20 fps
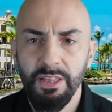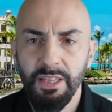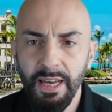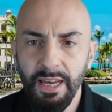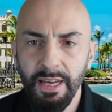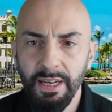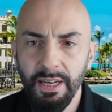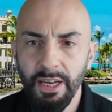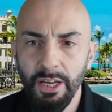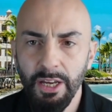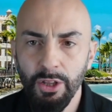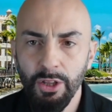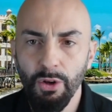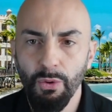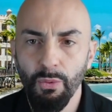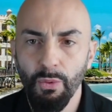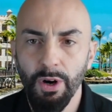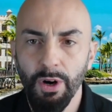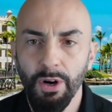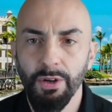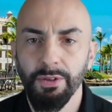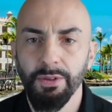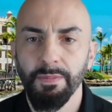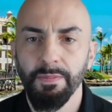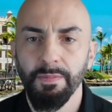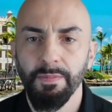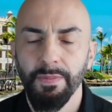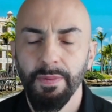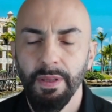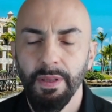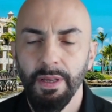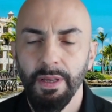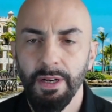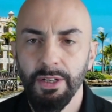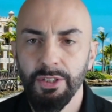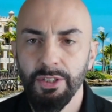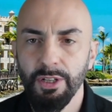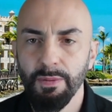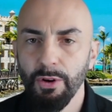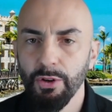thing in the world. It
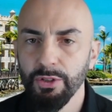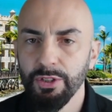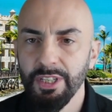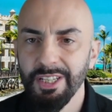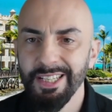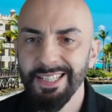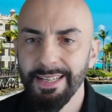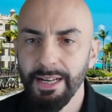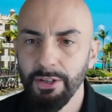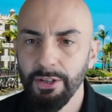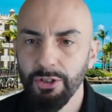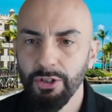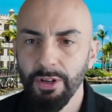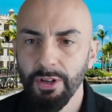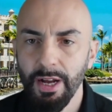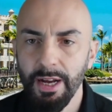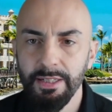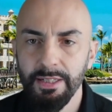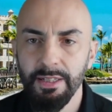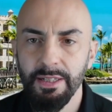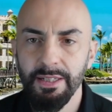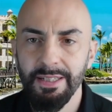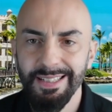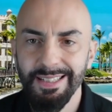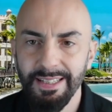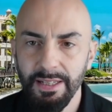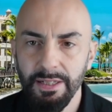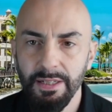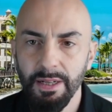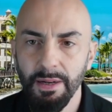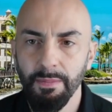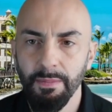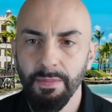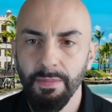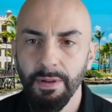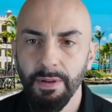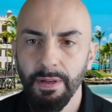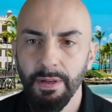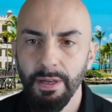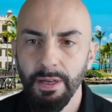is the most decentralized
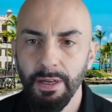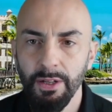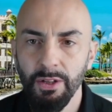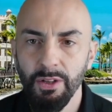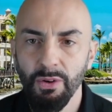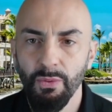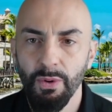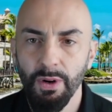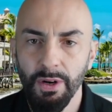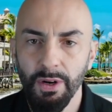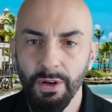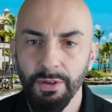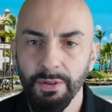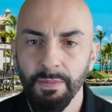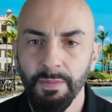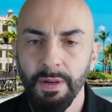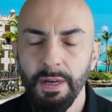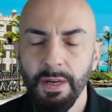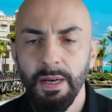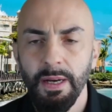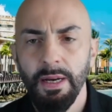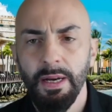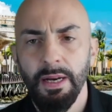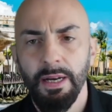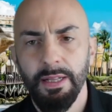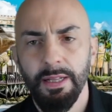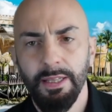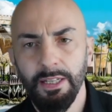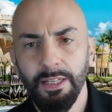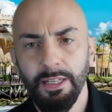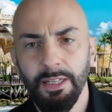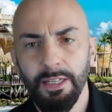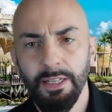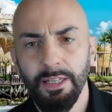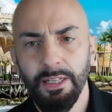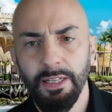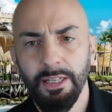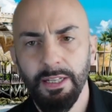system in the world. This was